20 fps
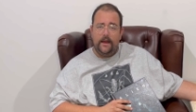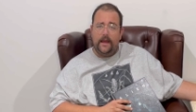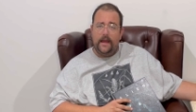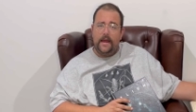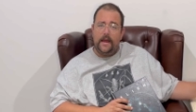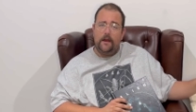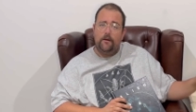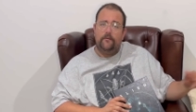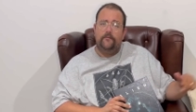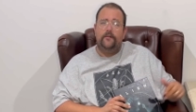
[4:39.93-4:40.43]

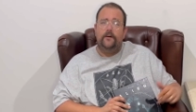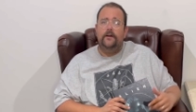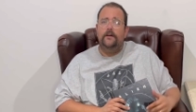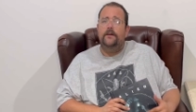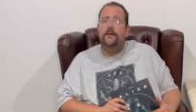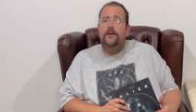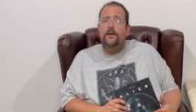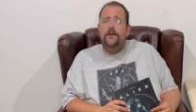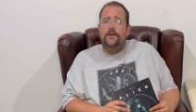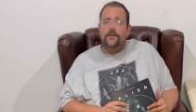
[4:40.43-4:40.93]
However,
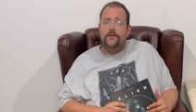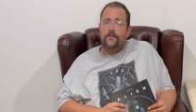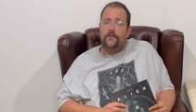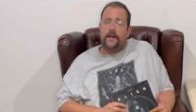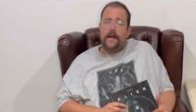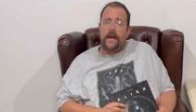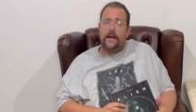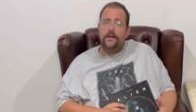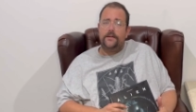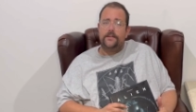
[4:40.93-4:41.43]
you
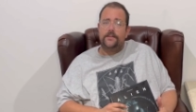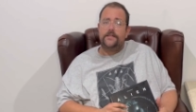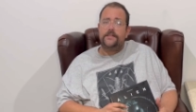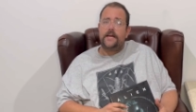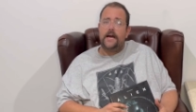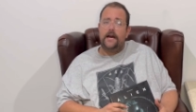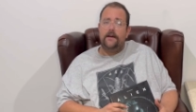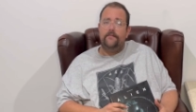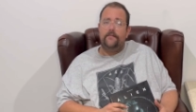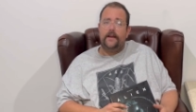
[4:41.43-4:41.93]
can just
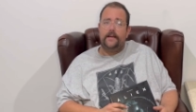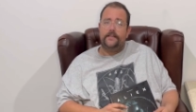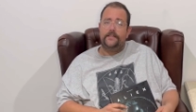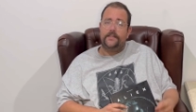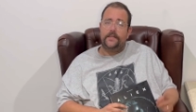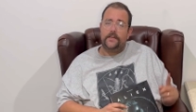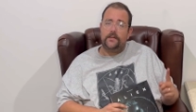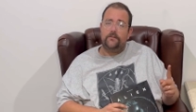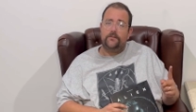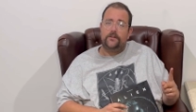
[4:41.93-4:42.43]
have a
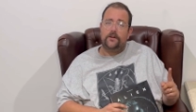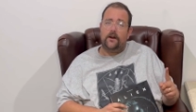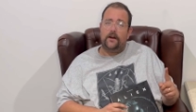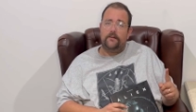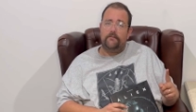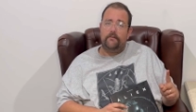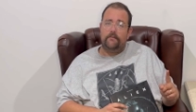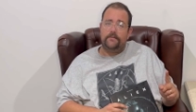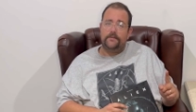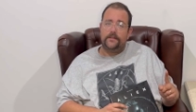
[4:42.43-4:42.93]
single die to
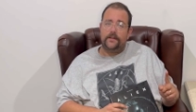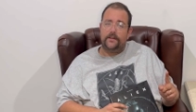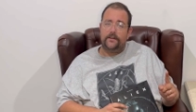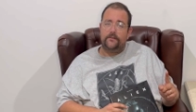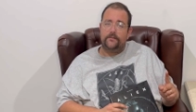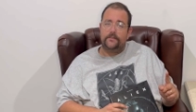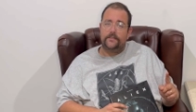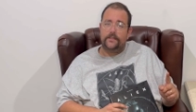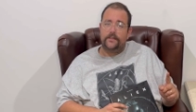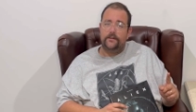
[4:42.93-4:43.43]
represent your
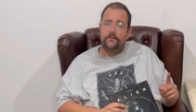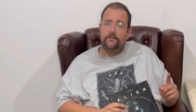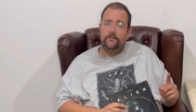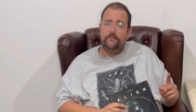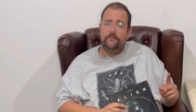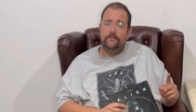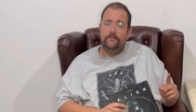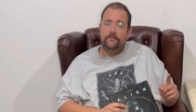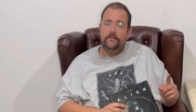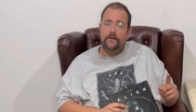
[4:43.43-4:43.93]
skill
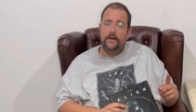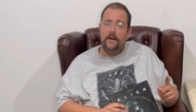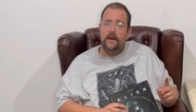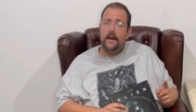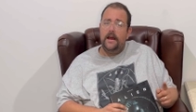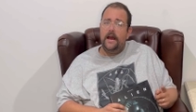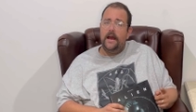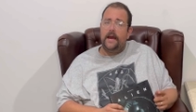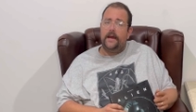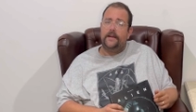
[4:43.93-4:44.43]

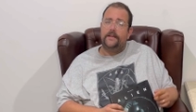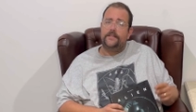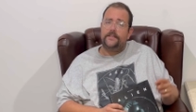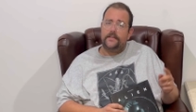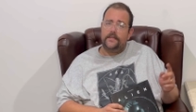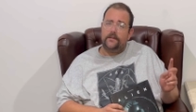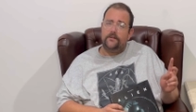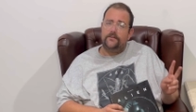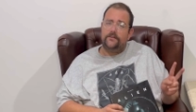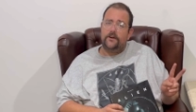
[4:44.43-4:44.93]
and a
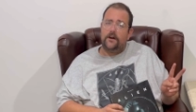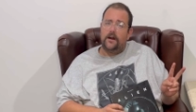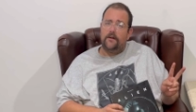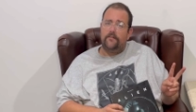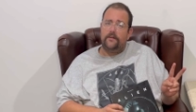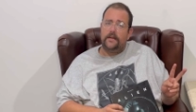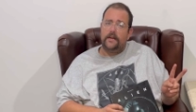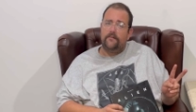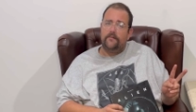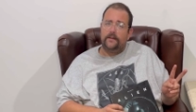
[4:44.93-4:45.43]
single die of
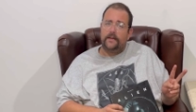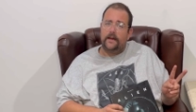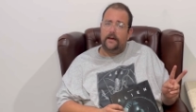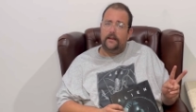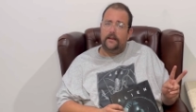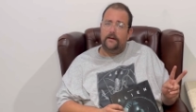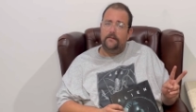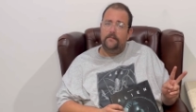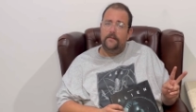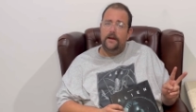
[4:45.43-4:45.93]
another
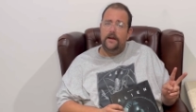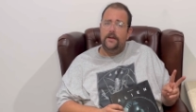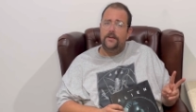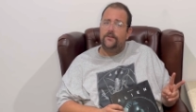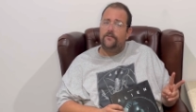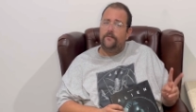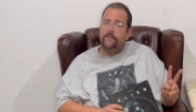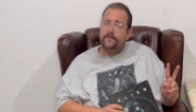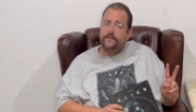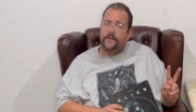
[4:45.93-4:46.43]
colour to
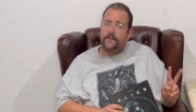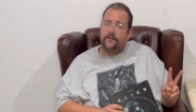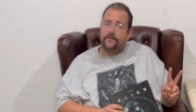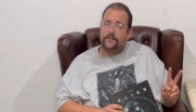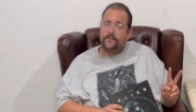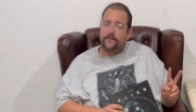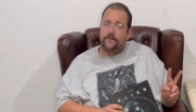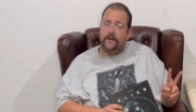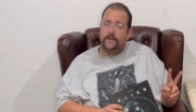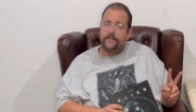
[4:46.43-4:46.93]
represent your
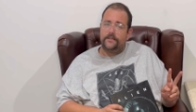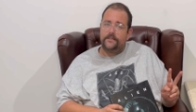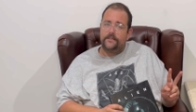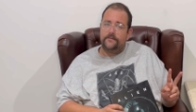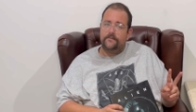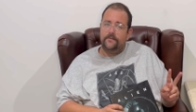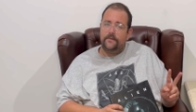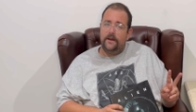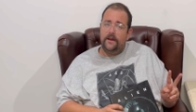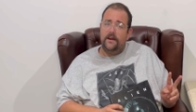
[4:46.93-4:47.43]
stress.
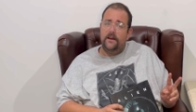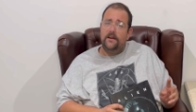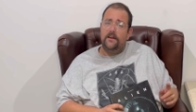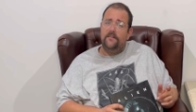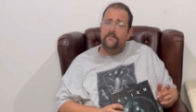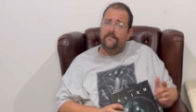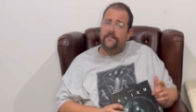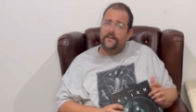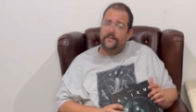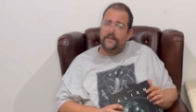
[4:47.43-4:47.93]

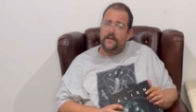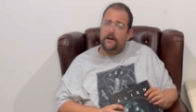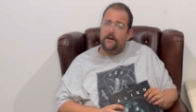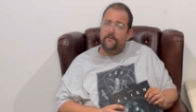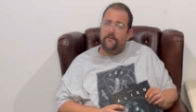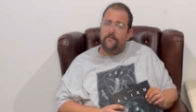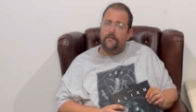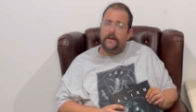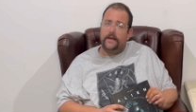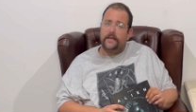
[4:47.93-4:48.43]
This, however,
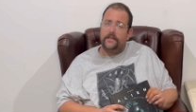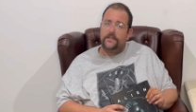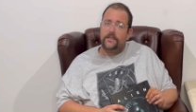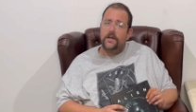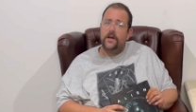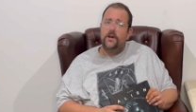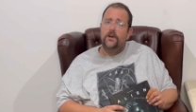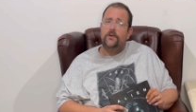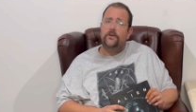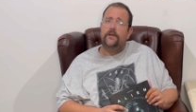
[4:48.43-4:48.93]
means you
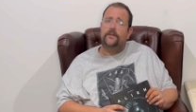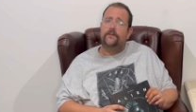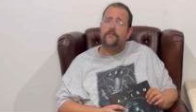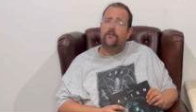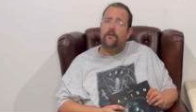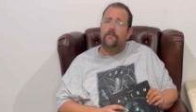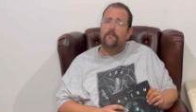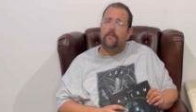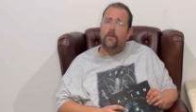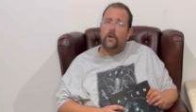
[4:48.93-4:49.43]
have to roll
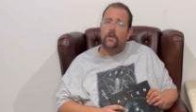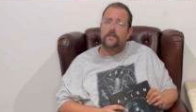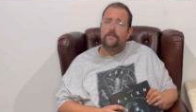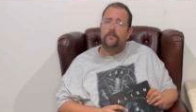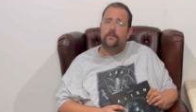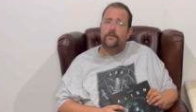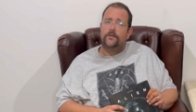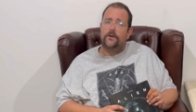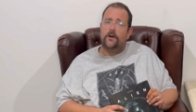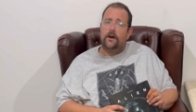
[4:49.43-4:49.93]
multiple
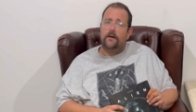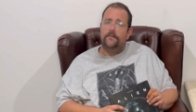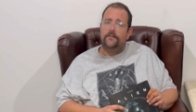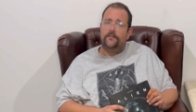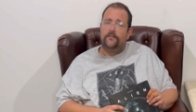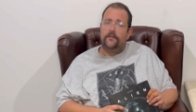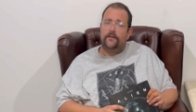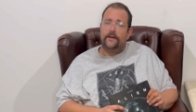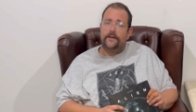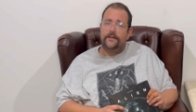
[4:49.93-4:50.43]
times
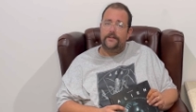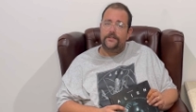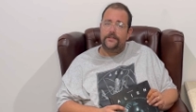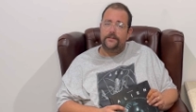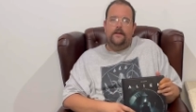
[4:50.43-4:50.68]
for each.